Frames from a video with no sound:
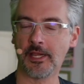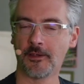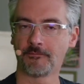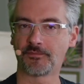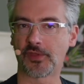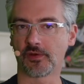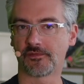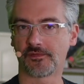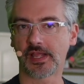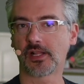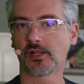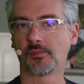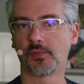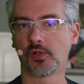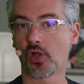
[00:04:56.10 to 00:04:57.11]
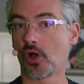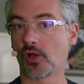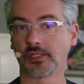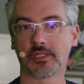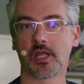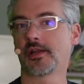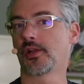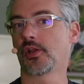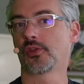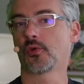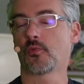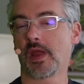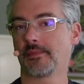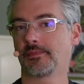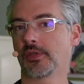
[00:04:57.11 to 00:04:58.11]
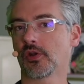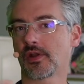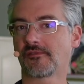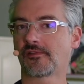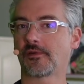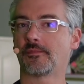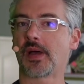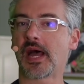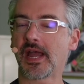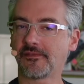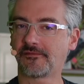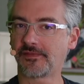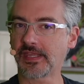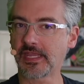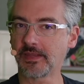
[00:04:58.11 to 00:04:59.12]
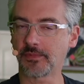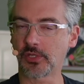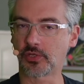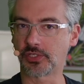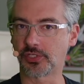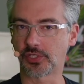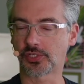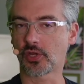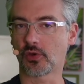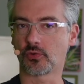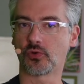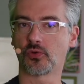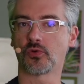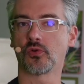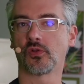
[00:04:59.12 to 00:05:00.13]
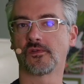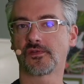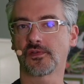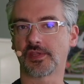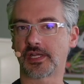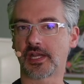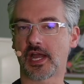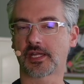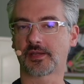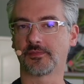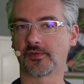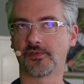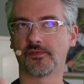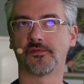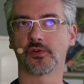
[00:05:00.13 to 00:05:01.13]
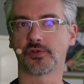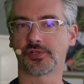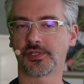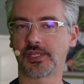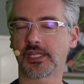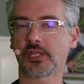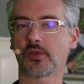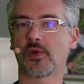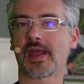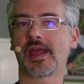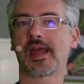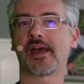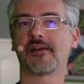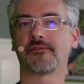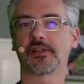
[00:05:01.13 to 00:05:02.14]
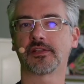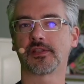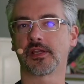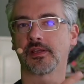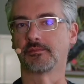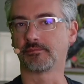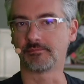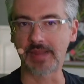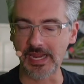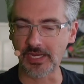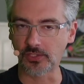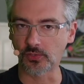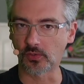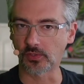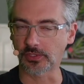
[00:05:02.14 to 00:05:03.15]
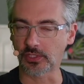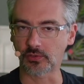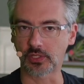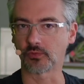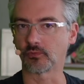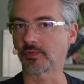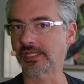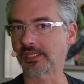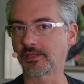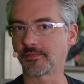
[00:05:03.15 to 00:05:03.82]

They're available online on the web. You don't have to buy Veeam. You could just go Google for the document, the version that you have, and the manual. You can read the